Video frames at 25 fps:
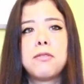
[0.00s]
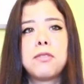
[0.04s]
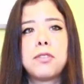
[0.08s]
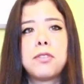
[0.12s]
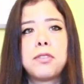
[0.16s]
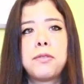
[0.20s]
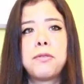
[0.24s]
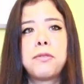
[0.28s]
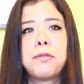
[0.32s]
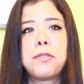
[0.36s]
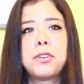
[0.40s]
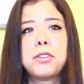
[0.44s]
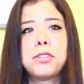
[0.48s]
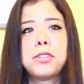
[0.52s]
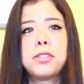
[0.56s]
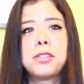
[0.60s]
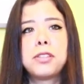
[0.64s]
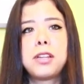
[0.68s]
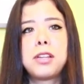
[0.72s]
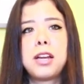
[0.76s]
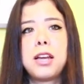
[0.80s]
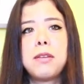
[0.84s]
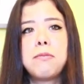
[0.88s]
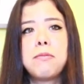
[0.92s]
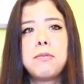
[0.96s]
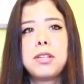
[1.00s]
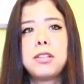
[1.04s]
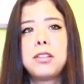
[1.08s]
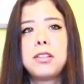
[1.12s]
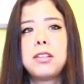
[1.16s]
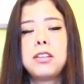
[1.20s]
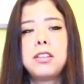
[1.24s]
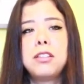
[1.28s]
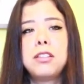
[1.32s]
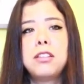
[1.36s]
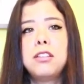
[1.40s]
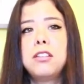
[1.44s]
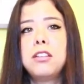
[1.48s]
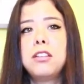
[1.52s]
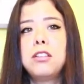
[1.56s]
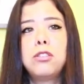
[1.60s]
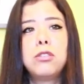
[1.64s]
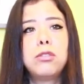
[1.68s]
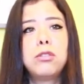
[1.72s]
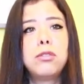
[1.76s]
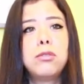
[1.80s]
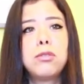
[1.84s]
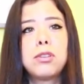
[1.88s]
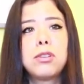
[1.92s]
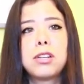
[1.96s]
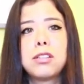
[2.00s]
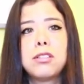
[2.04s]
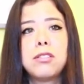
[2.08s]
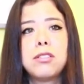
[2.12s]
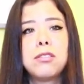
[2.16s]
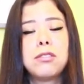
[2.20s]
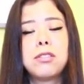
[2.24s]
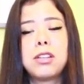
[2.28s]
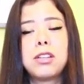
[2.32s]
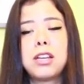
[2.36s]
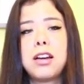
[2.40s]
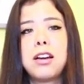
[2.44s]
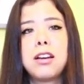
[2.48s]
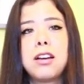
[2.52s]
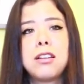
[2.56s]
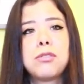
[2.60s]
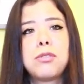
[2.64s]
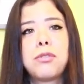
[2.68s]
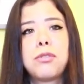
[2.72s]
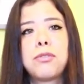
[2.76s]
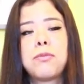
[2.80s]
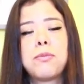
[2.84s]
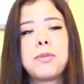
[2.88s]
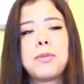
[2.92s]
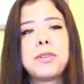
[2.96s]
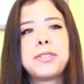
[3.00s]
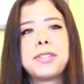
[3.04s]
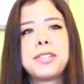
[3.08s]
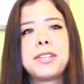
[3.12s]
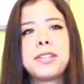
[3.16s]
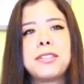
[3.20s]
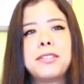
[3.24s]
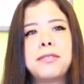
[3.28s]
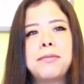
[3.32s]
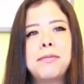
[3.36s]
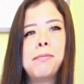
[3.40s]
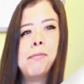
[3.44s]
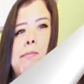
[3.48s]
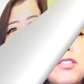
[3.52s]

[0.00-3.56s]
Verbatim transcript: for the first time and he didn't look at in the eyes of my son.